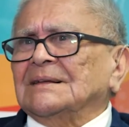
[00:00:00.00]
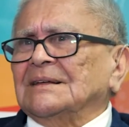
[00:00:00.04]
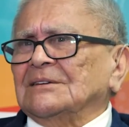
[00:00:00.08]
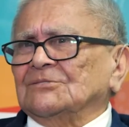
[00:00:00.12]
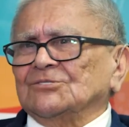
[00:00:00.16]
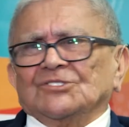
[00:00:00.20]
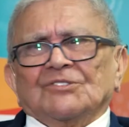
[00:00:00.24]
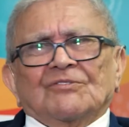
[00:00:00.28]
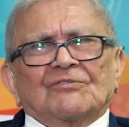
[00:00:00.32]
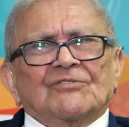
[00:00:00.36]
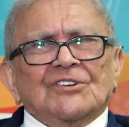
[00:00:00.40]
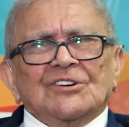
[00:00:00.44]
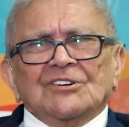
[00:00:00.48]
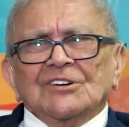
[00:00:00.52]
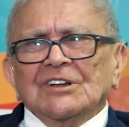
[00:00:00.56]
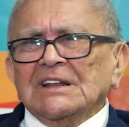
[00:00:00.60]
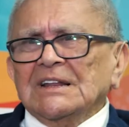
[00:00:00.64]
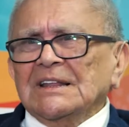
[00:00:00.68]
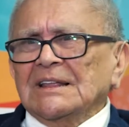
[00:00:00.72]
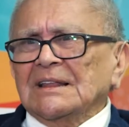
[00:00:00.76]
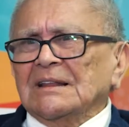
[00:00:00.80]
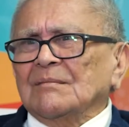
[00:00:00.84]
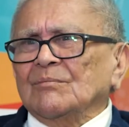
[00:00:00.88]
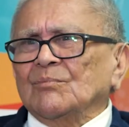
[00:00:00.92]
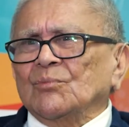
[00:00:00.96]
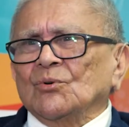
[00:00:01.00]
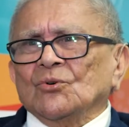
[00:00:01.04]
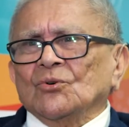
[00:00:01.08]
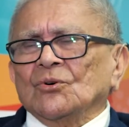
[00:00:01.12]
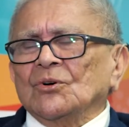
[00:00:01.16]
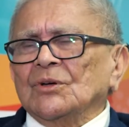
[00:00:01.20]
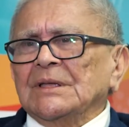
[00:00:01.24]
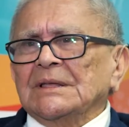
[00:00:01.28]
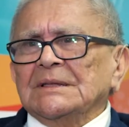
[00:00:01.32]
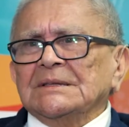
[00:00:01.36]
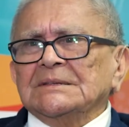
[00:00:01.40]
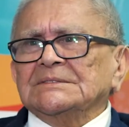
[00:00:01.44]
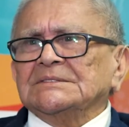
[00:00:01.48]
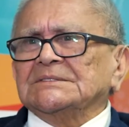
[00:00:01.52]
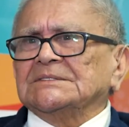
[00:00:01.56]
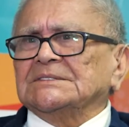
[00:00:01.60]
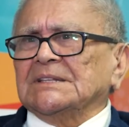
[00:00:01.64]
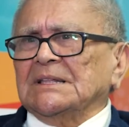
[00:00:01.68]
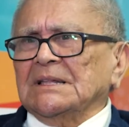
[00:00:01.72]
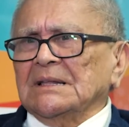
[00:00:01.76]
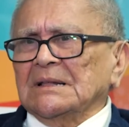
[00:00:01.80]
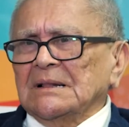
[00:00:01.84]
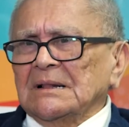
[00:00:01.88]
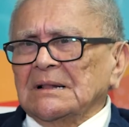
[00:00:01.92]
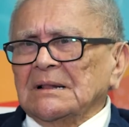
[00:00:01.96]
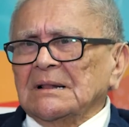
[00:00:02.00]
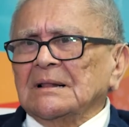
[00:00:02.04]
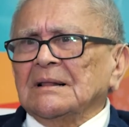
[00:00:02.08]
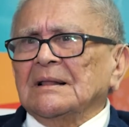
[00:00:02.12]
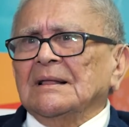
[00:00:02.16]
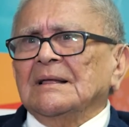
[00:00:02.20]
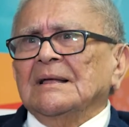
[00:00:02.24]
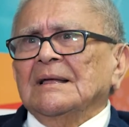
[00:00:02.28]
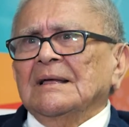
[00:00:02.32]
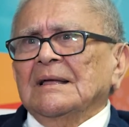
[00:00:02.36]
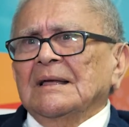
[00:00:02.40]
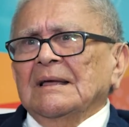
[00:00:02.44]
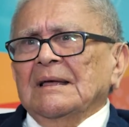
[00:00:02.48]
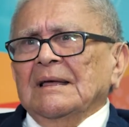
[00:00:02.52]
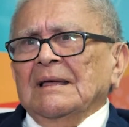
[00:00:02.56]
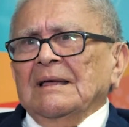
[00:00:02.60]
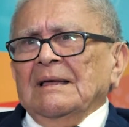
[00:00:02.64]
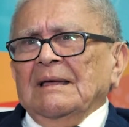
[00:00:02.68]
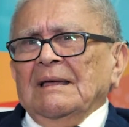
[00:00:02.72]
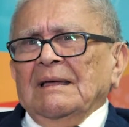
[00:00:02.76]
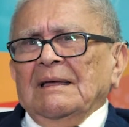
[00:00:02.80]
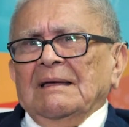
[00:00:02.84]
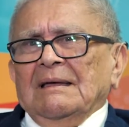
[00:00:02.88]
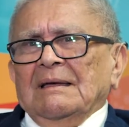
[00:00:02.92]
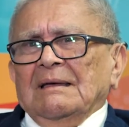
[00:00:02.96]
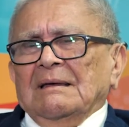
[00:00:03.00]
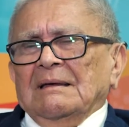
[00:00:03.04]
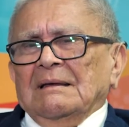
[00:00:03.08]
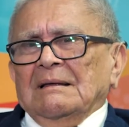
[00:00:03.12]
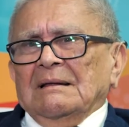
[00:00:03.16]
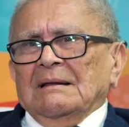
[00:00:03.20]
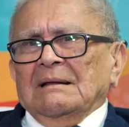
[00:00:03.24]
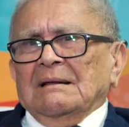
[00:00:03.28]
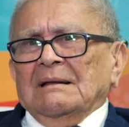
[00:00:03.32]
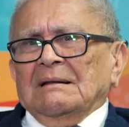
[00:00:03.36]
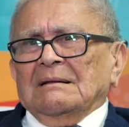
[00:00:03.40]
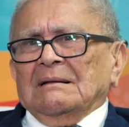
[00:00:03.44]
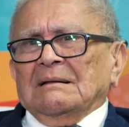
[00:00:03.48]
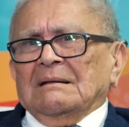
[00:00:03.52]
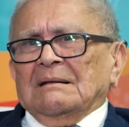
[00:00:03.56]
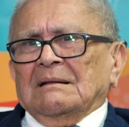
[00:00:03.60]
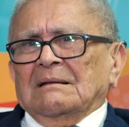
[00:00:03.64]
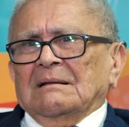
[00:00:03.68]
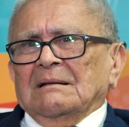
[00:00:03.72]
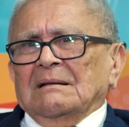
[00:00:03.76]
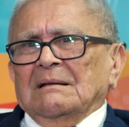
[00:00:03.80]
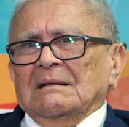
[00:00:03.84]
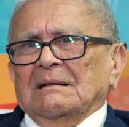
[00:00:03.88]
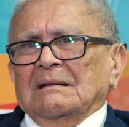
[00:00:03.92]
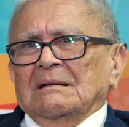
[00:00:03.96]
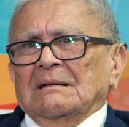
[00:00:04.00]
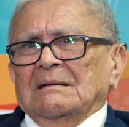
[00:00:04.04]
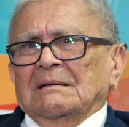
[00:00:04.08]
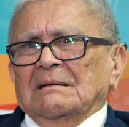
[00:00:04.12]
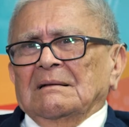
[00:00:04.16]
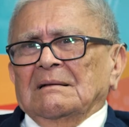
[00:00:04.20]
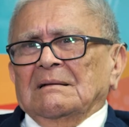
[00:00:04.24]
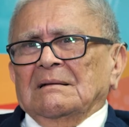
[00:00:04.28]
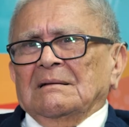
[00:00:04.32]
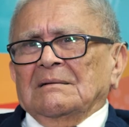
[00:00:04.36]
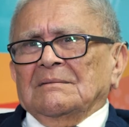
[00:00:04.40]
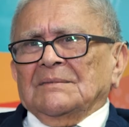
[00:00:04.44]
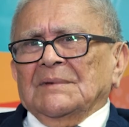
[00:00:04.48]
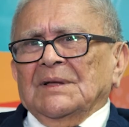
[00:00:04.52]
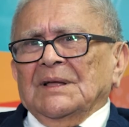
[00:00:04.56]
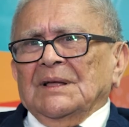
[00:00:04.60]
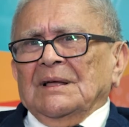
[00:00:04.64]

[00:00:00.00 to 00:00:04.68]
I was a very little boy still, and the